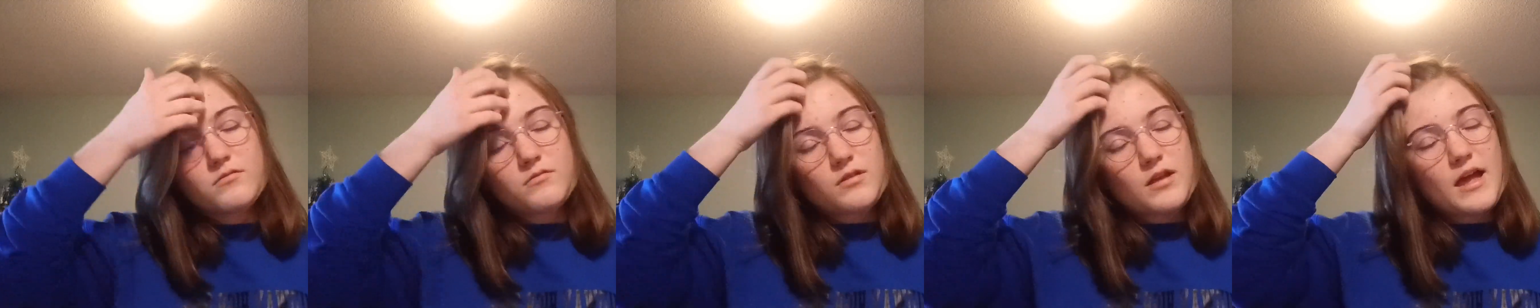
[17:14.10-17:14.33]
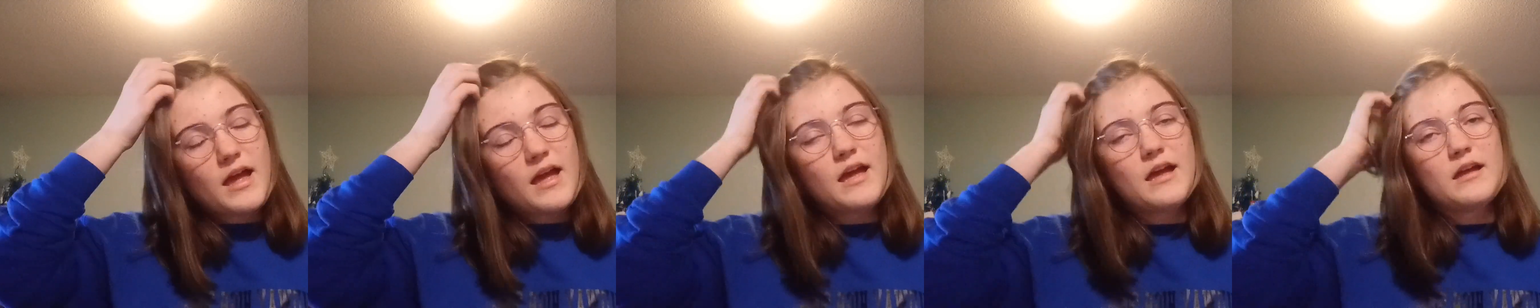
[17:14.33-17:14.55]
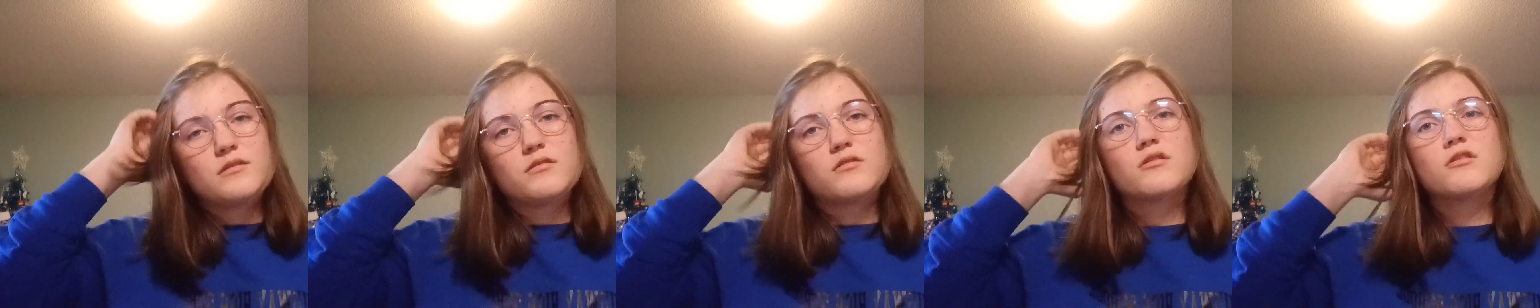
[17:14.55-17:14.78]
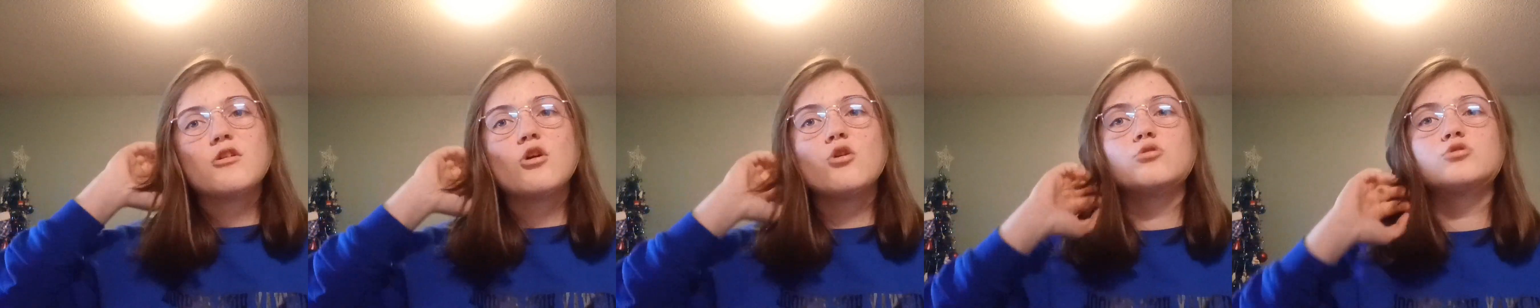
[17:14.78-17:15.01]
And
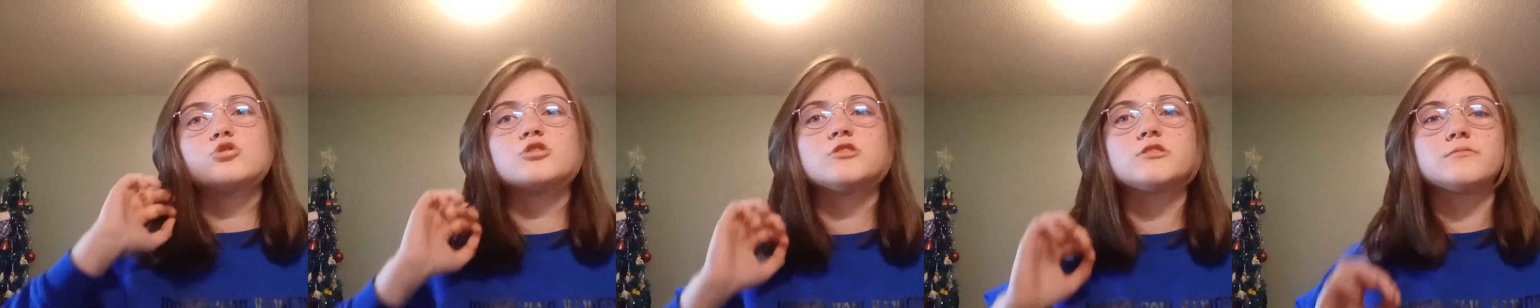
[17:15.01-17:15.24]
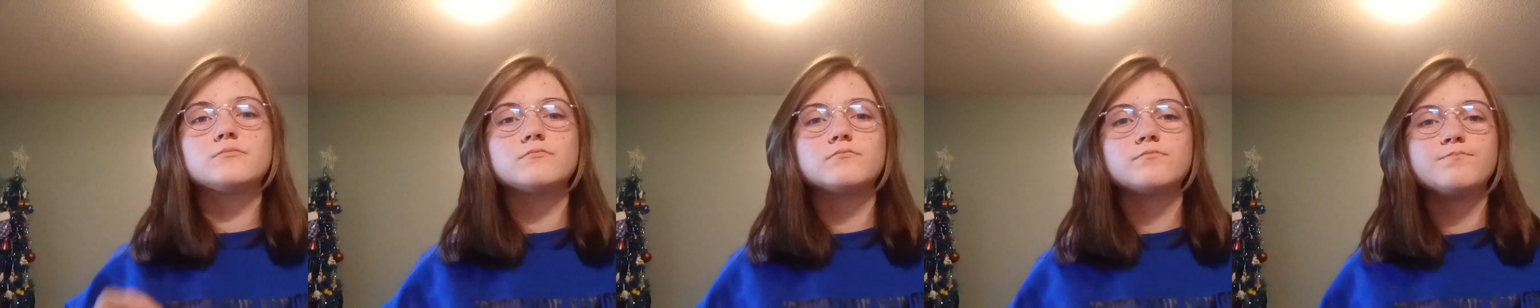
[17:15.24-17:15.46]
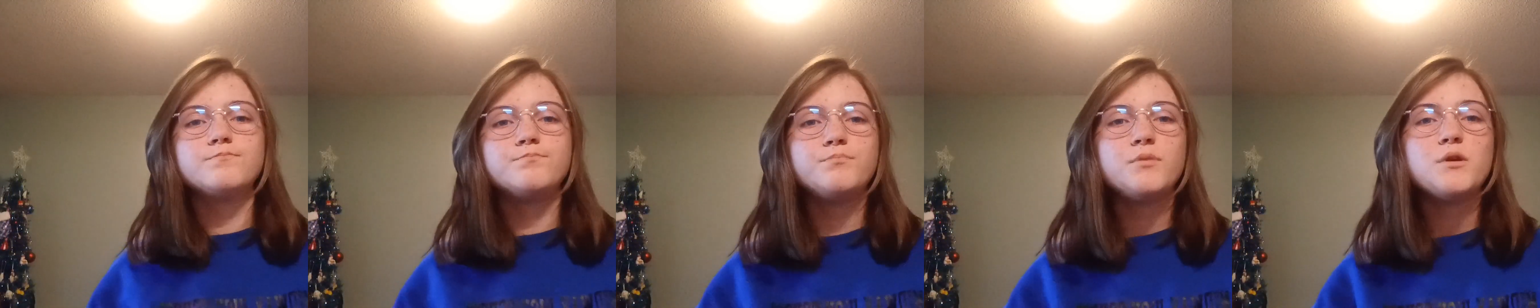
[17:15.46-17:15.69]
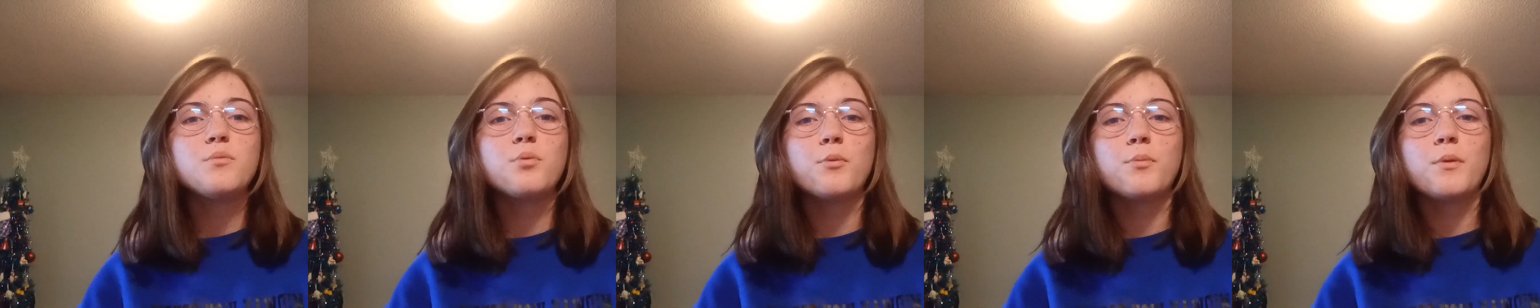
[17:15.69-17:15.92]
so just
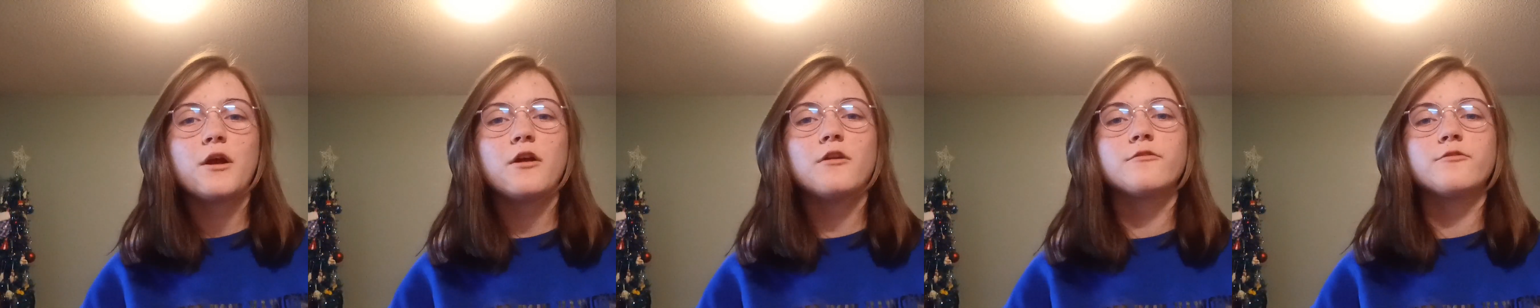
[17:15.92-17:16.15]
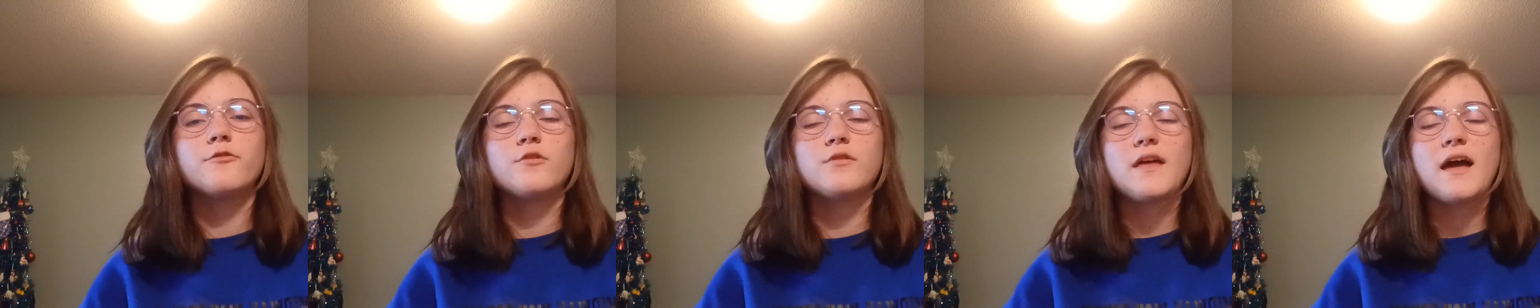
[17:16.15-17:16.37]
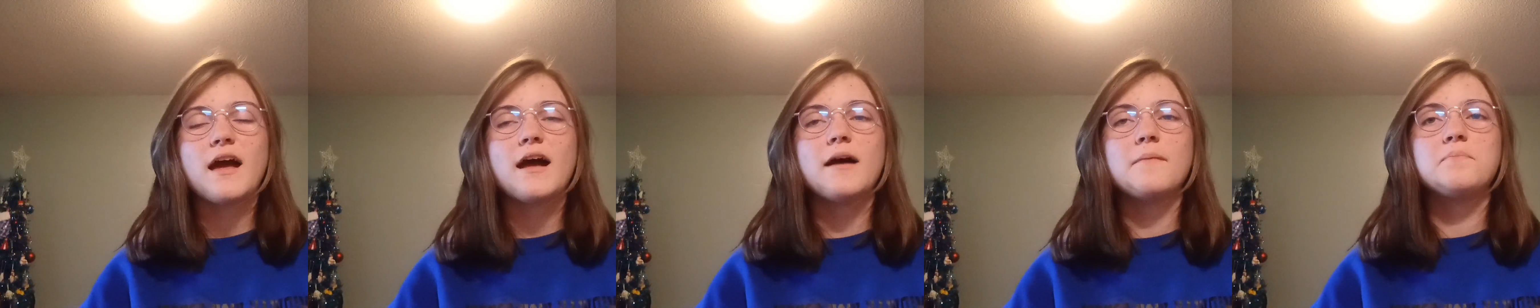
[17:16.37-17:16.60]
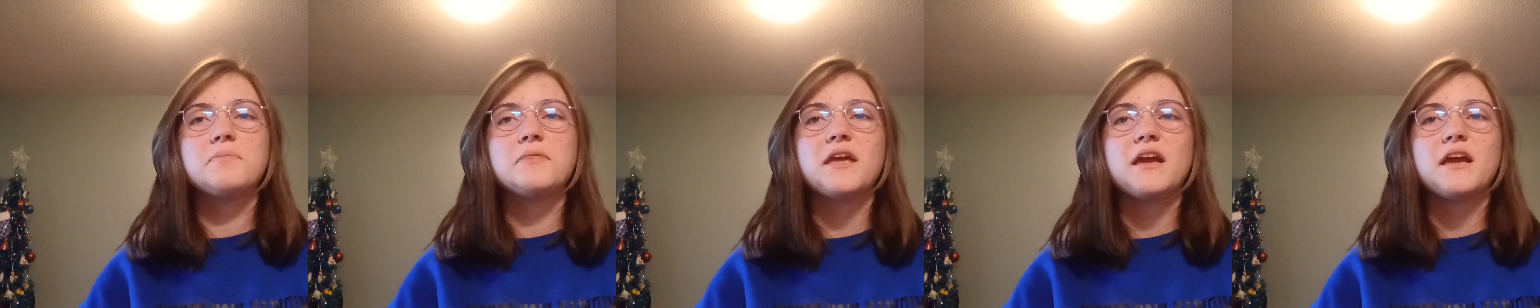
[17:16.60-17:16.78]
be prepared for that.